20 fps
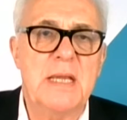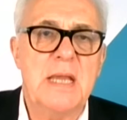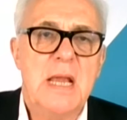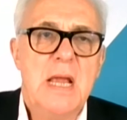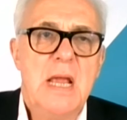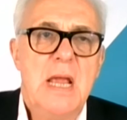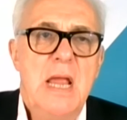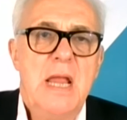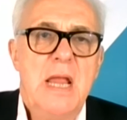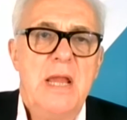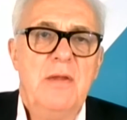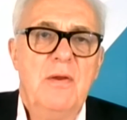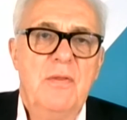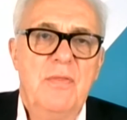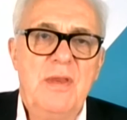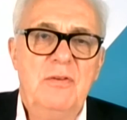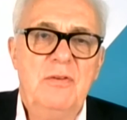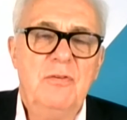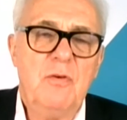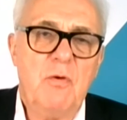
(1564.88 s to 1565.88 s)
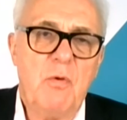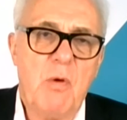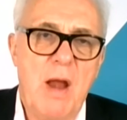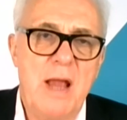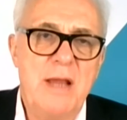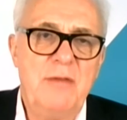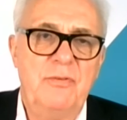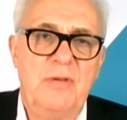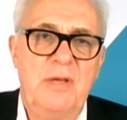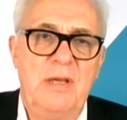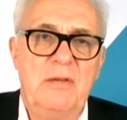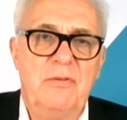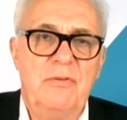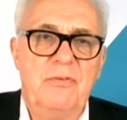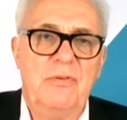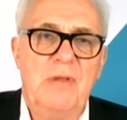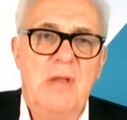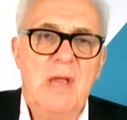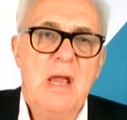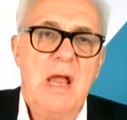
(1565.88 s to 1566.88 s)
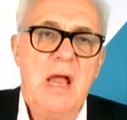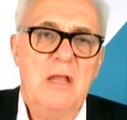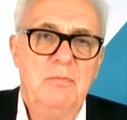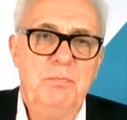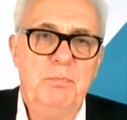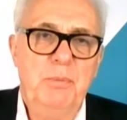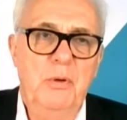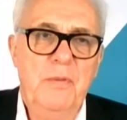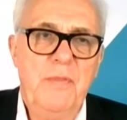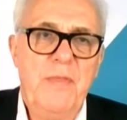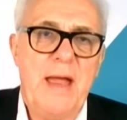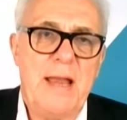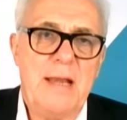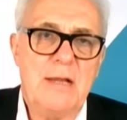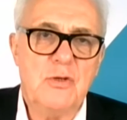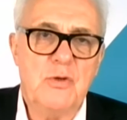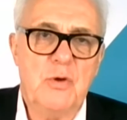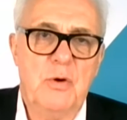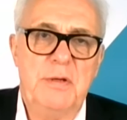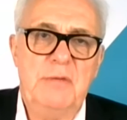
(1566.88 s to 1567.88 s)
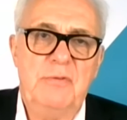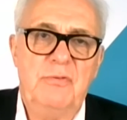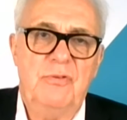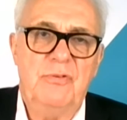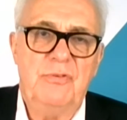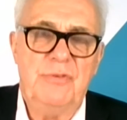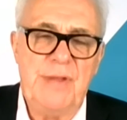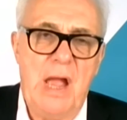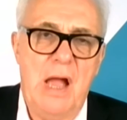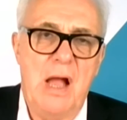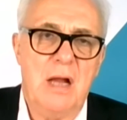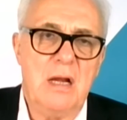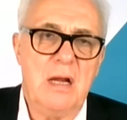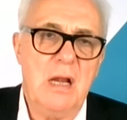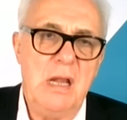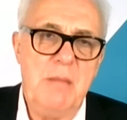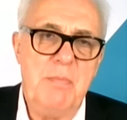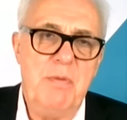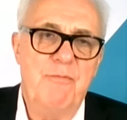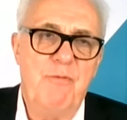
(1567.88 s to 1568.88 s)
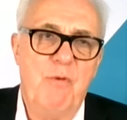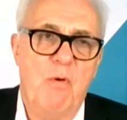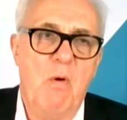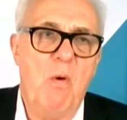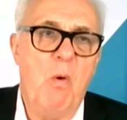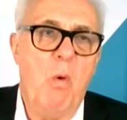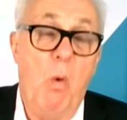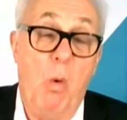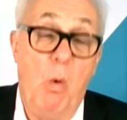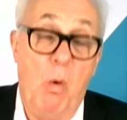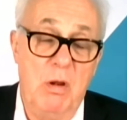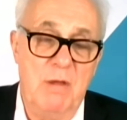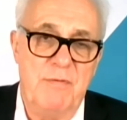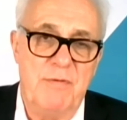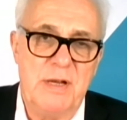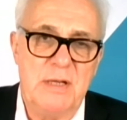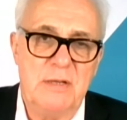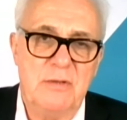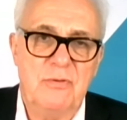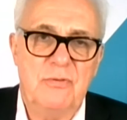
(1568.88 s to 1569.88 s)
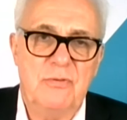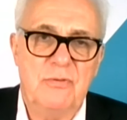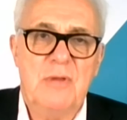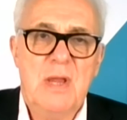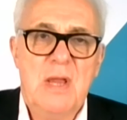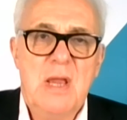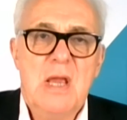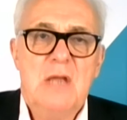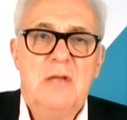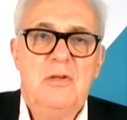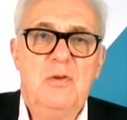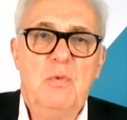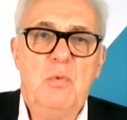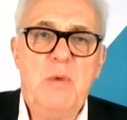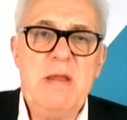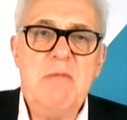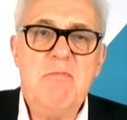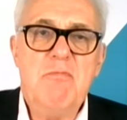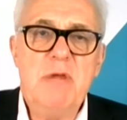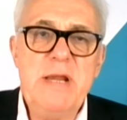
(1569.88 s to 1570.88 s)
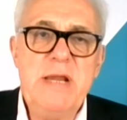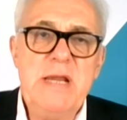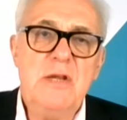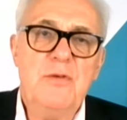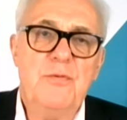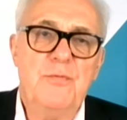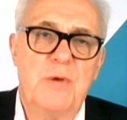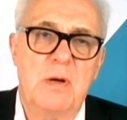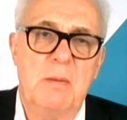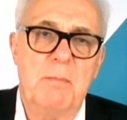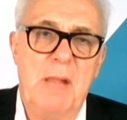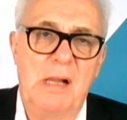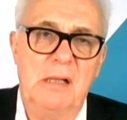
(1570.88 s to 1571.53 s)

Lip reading: And, you know, this crisis has put that choice starkly before all of us. Do we reach for a